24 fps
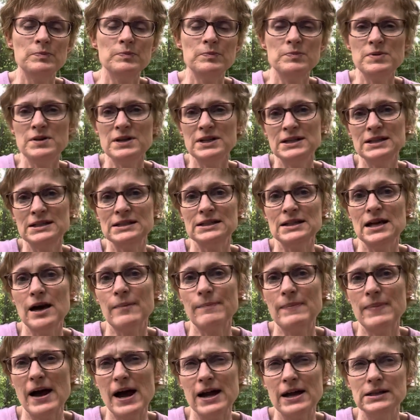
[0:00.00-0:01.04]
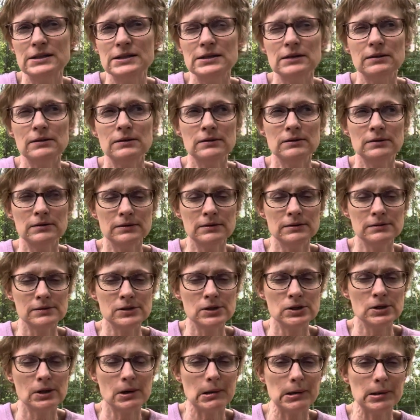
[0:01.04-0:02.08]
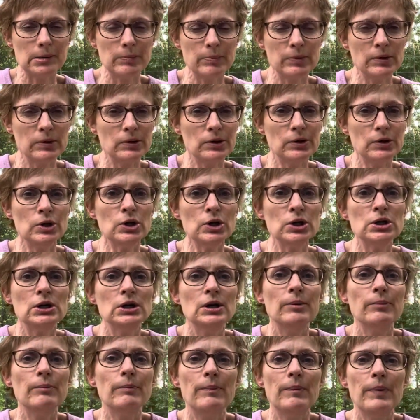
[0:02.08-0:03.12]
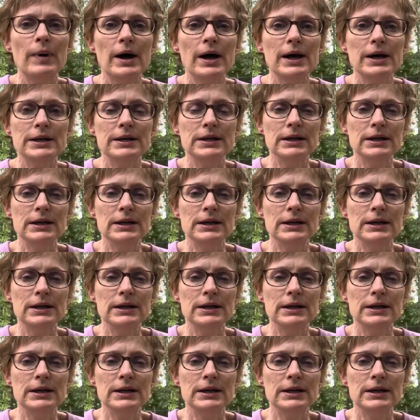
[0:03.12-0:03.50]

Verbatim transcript: but it's not bad. It's a little sharper, but